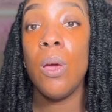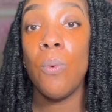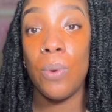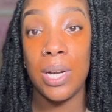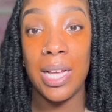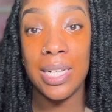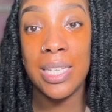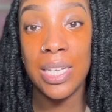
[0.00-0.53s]

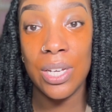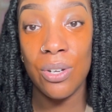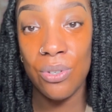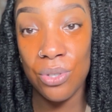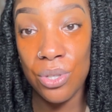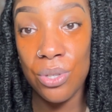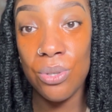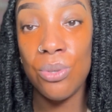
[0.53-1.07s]
when I tell
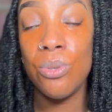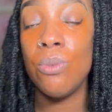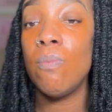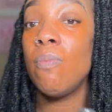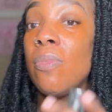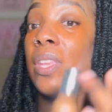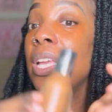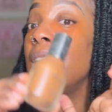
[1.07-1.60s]
you,
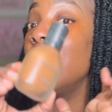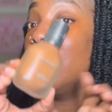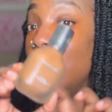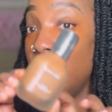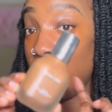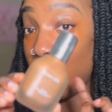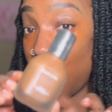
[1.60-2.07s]
this